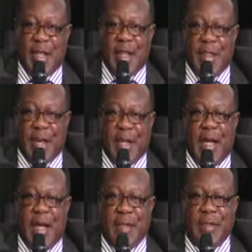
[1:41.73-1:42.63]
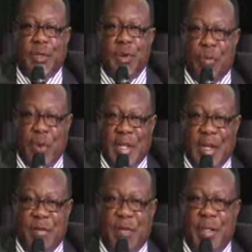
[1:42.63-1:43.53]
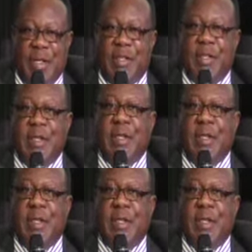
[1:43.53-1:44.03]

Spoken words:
that are so important for its,